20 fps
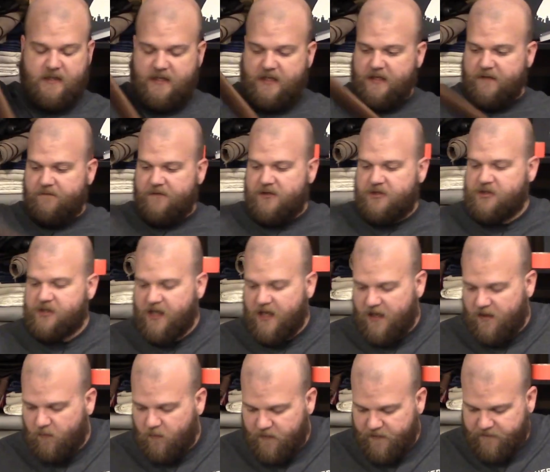give it a
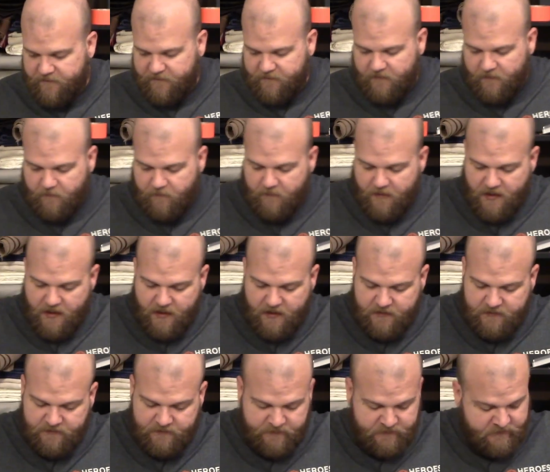shot with some,
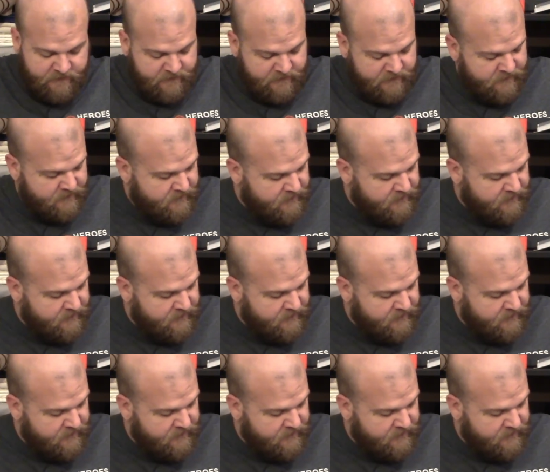what's